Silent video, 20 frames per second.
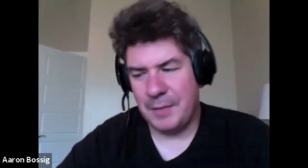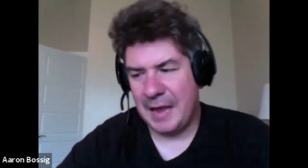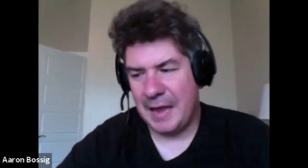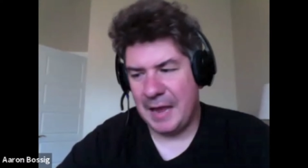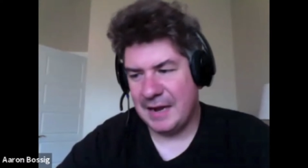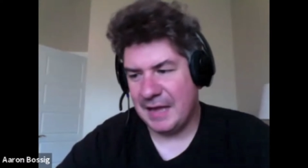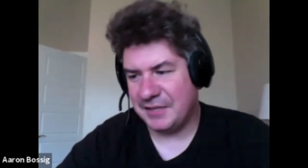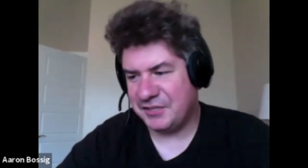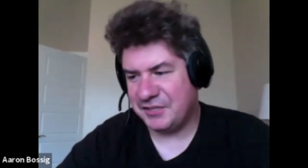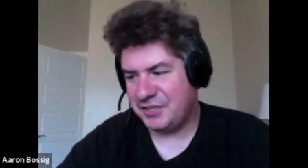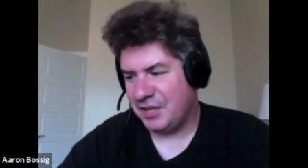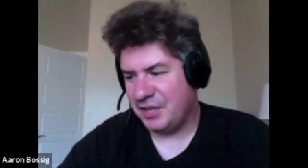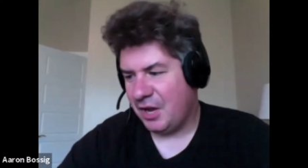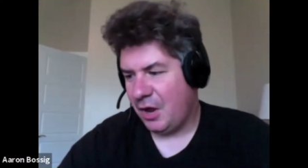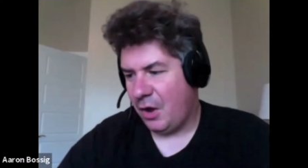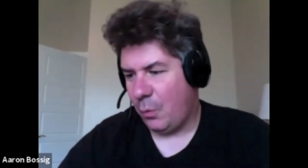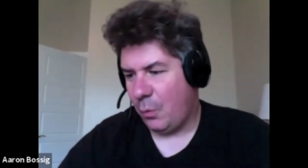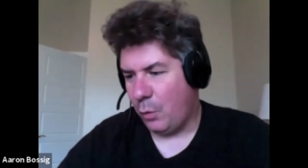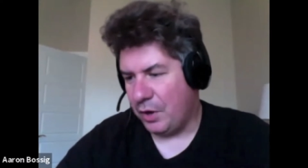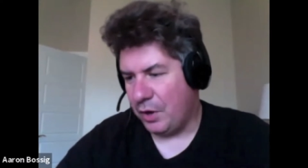that's
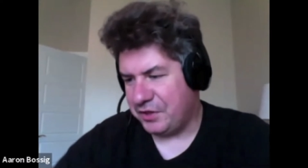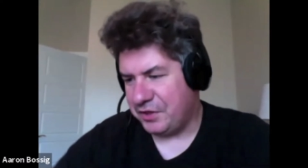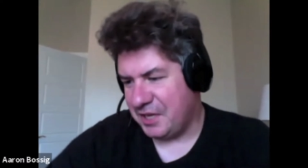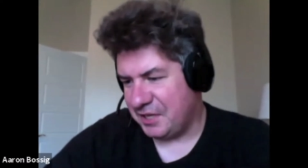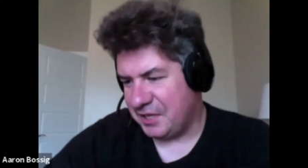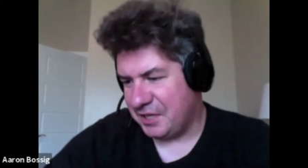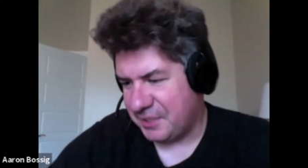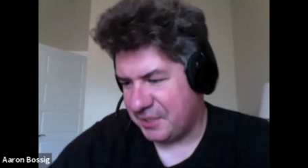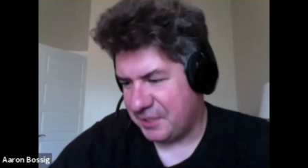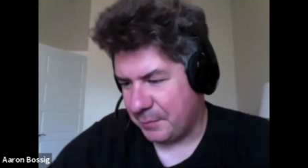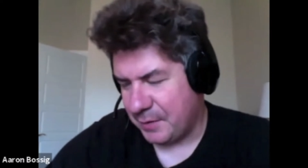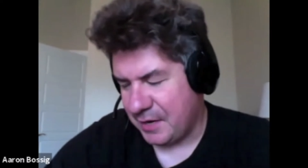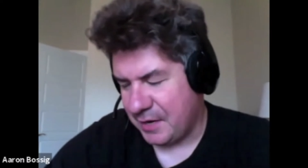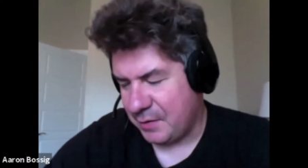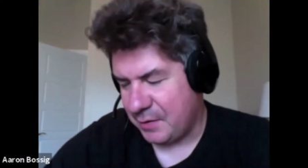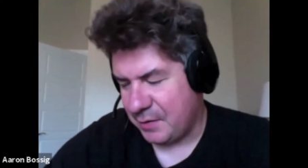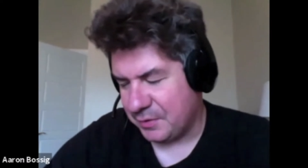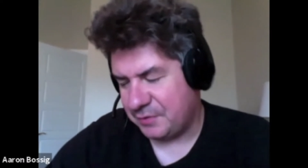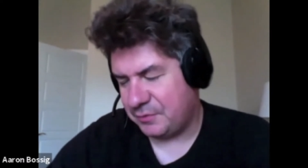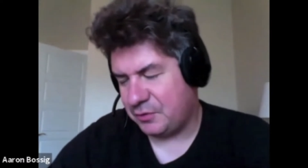one thing somebody
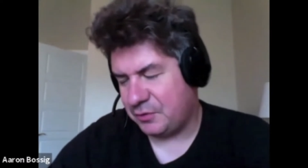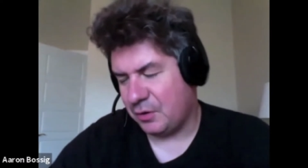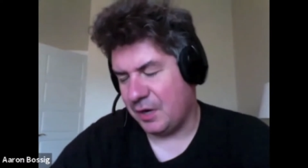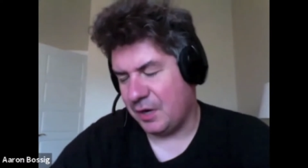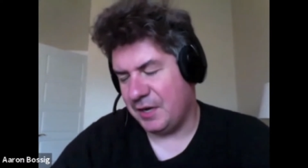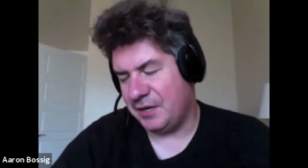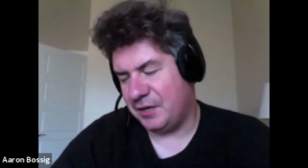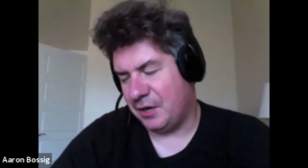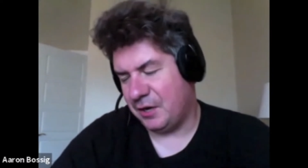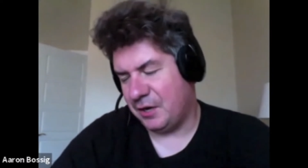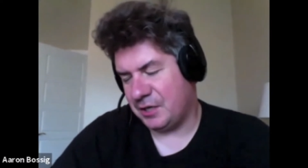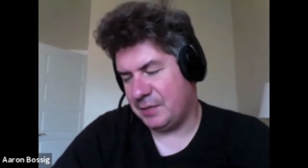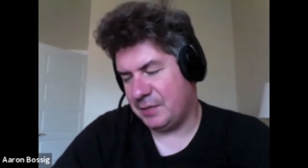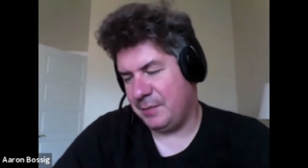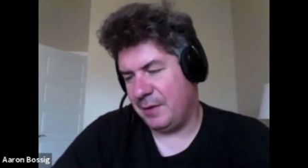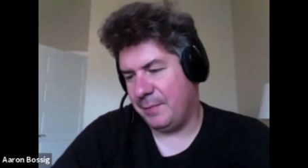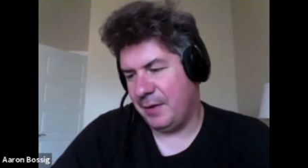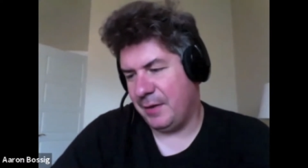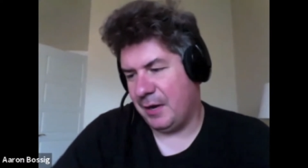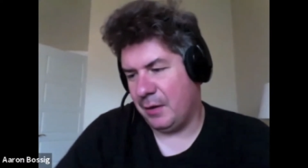was trying to talk to
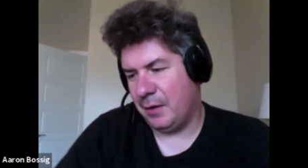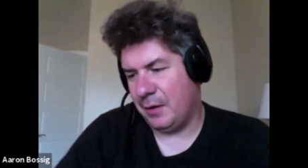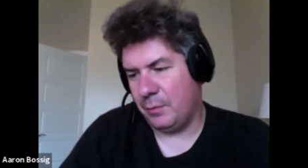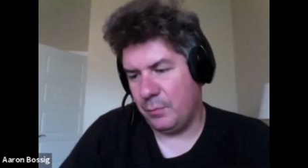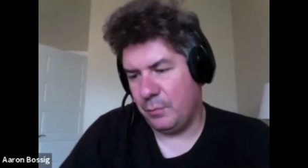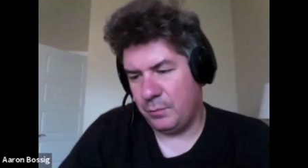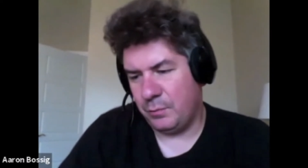me about.